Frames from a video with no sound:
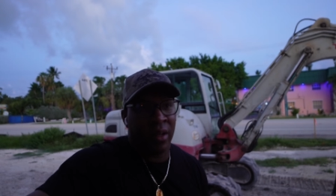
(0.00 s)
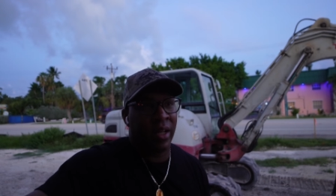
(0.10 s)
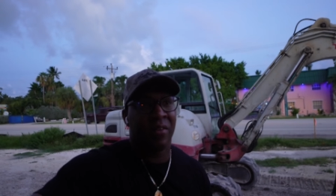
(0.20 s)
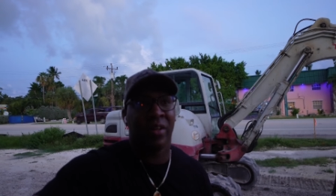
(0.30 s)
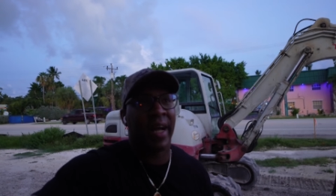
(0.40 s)

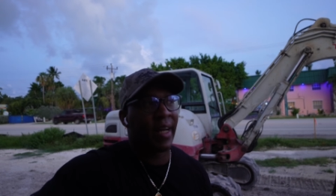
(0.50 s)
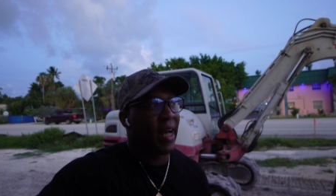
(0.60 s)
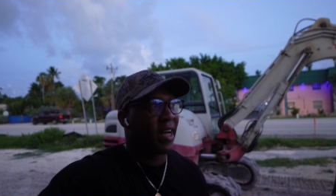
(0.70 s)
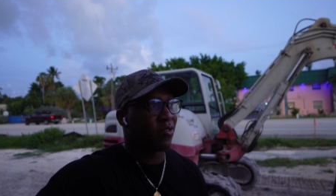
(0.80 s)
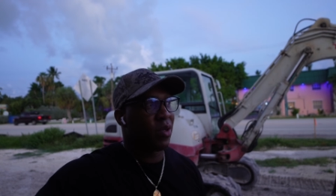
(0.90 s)
Even like
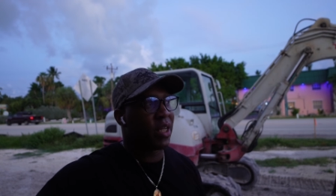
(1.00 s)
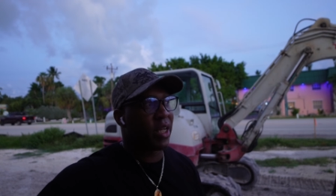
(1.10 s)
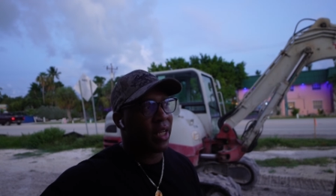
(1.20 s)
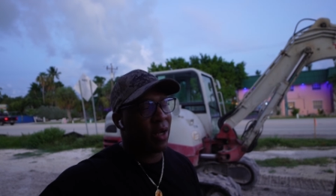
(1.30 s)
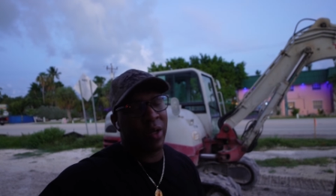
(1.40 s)
last
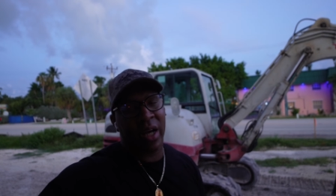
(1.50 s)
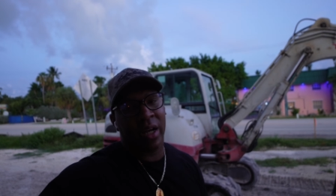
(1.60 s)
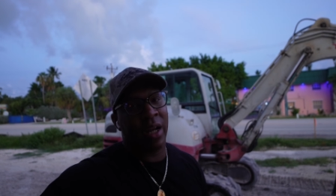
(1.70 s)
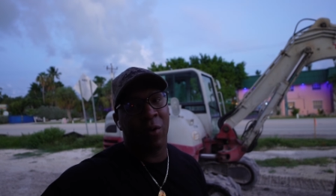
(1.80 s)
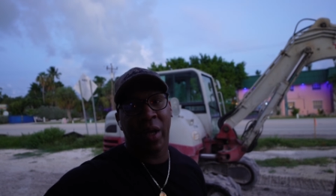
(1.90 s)
weekend, they went
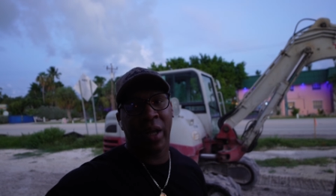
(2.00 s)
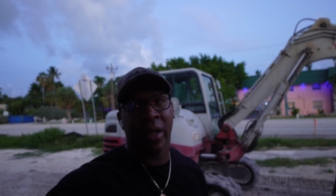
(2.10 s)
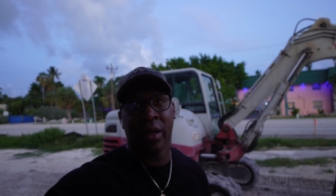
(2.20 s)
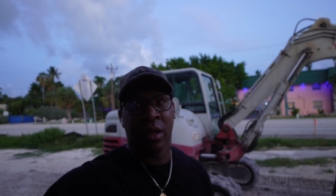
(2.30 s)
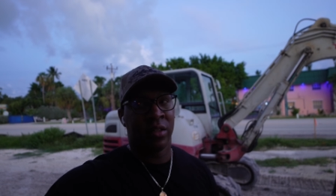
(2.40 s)
out of their way
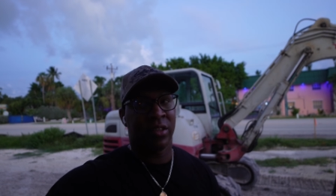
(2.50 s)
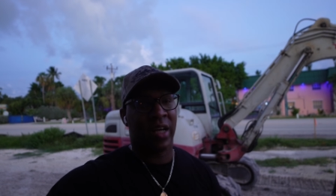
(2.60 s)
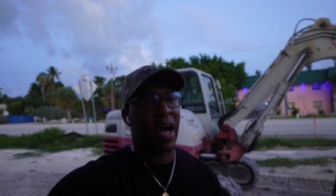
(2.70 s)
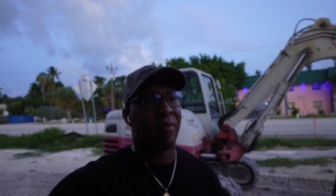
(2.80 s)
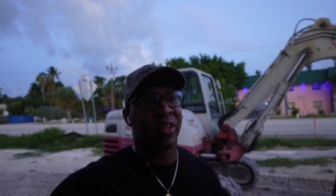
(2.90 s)

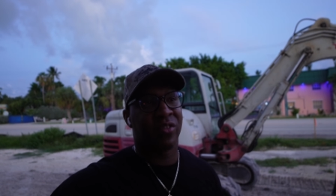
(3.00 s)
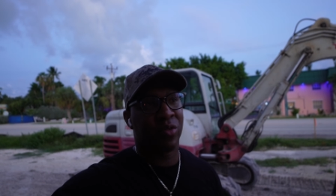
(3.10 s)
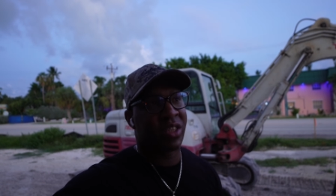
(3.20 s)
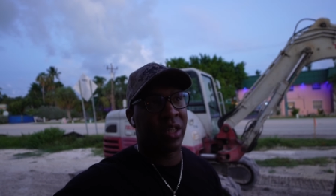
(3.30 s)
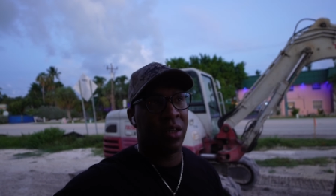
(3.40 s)
to have me
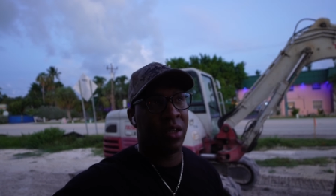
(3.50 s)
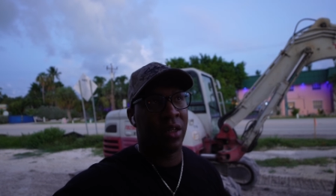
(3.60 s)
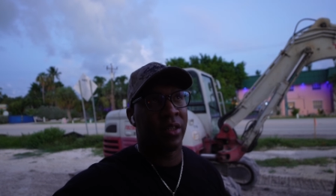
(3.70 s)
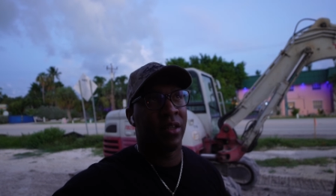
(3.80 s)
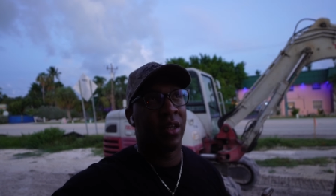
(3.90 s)
switch
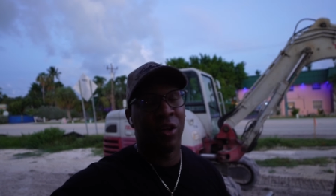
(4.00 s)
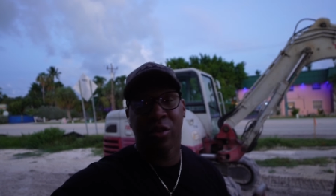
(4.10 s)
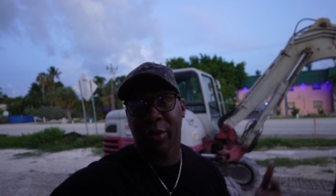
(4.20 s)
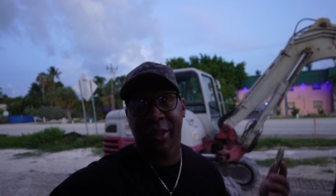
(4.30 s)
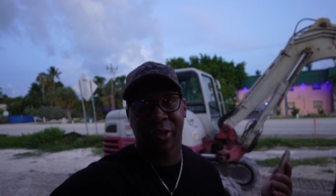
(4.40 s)

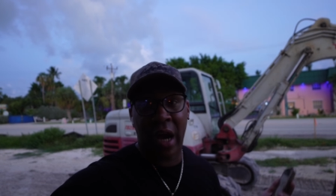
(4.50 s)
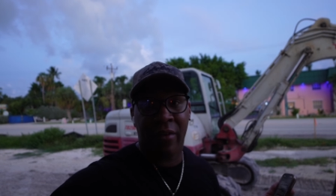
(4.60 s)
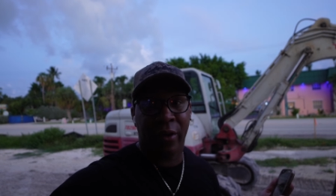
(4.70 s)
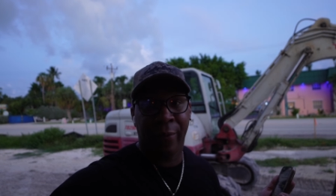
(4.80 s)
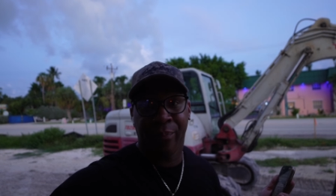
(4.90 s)
loads with a
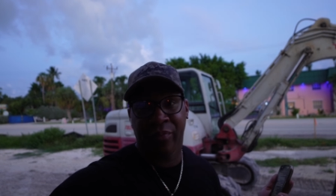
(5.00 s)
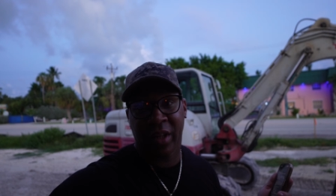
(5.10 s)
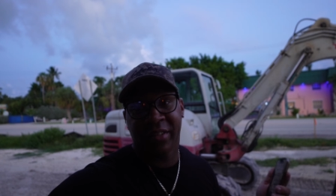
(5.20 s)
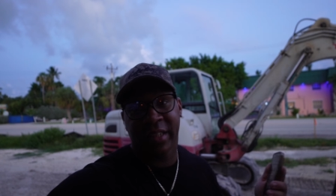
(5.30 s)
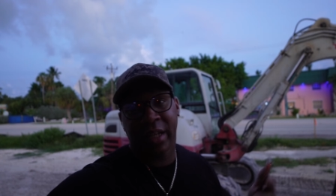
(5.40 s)
driver
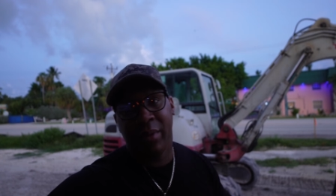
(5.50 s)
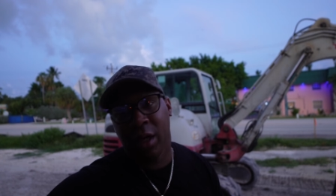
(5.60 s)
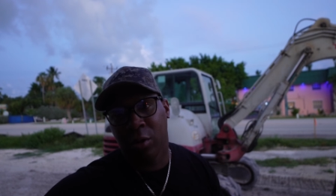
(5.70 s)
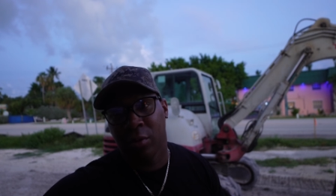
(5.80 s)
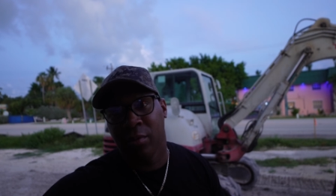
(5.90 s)
to get me
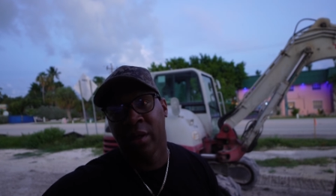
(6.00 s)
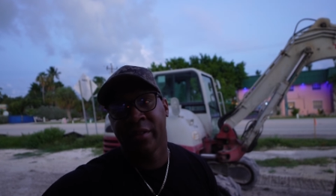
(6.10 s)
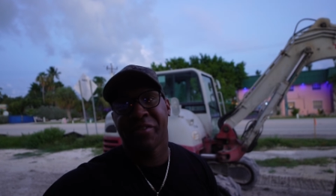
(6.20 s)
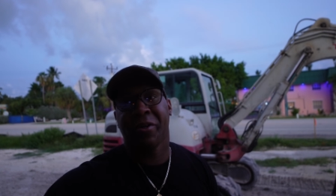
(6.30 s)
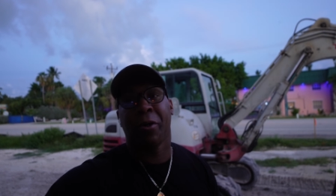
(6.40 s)
home.
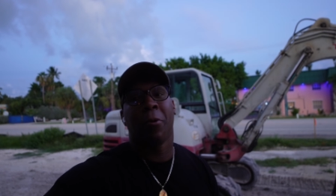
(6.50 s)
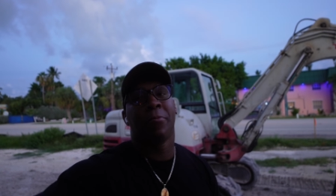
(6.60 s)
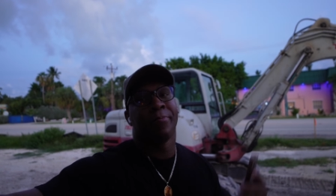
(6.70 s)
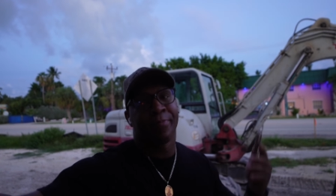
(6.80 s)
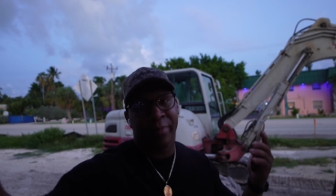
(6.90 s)
So,
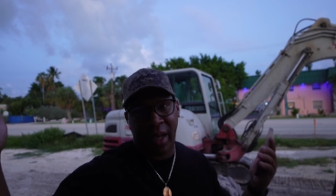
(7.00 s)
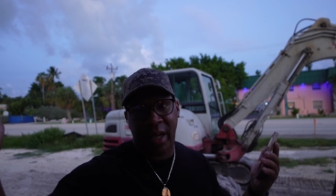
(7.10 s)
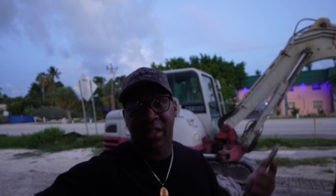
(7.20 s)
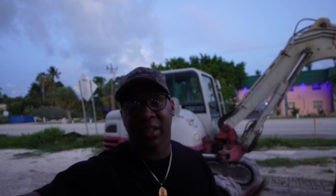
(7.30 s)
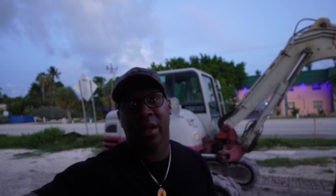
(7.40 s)

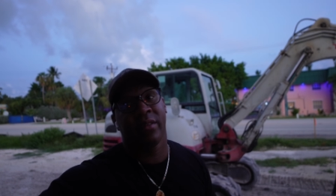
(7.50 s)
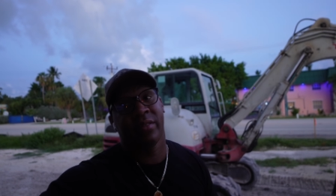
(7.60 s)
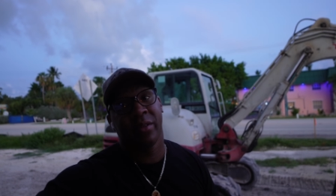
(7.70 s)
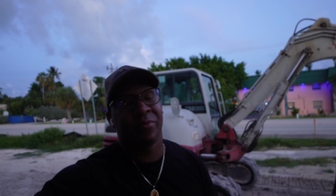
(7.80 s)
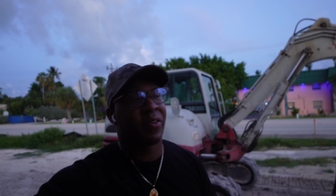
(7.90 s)
hey, shout out
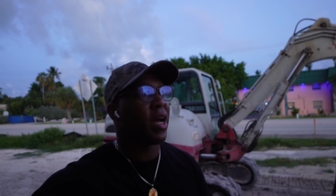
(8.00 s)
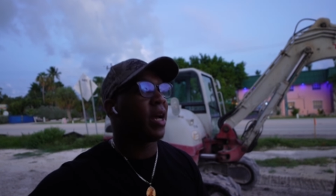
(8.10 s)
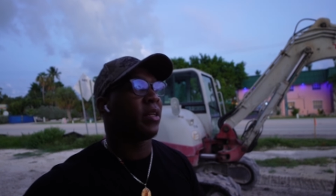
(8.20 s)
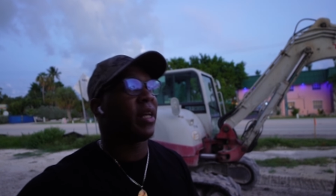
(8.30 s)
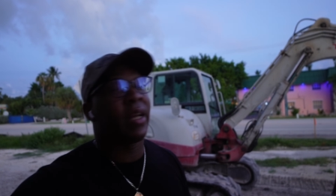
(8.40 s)
to them for
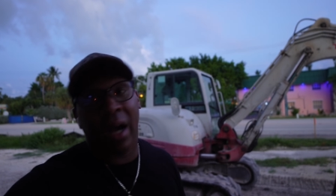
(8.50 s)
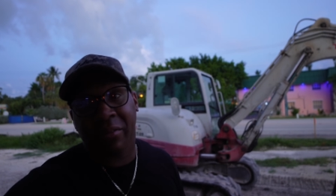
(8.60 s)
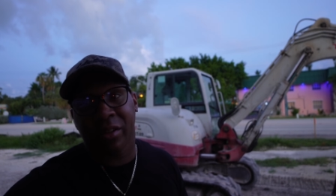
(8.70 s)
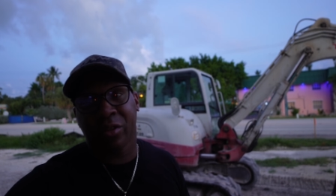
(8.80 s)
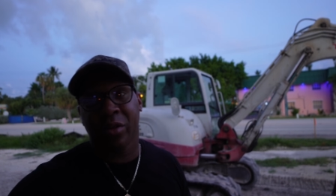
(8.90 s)
that. They didn't
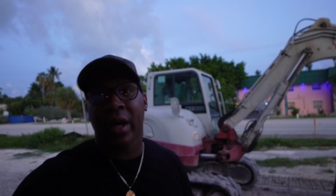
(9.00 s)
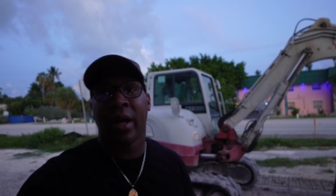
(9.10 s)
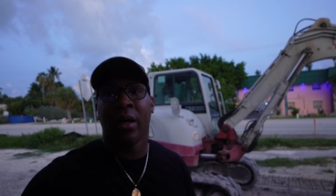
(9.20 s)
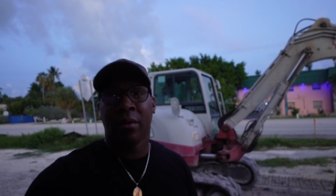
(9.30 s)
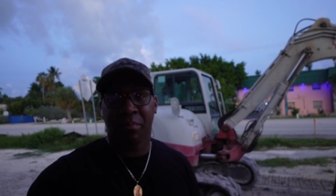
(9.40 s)
have to do that,
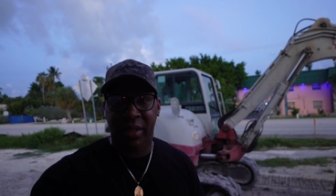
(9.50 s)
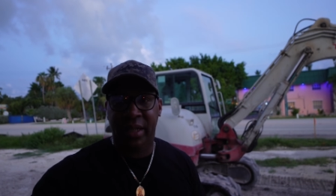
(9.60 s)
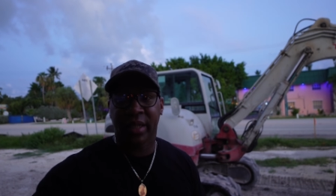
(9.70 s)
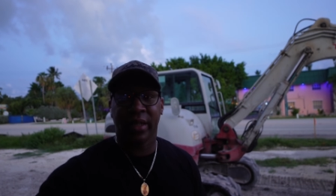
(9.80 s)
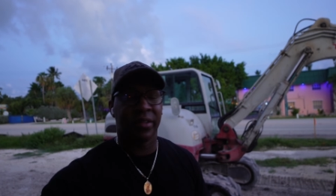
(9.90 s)
but
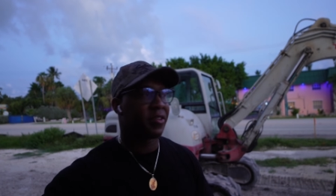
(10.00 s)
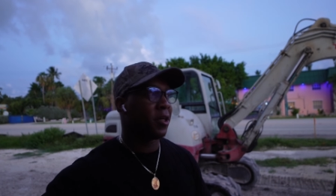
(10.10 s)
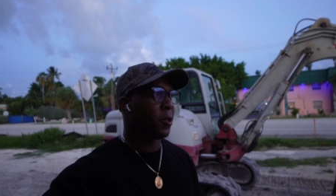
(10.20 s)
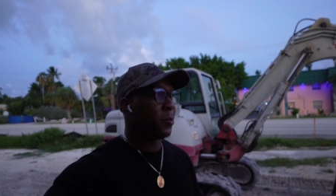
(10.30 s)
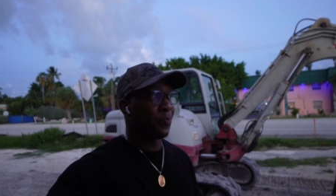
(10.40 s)
they did.
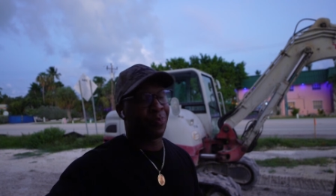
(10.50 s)
So,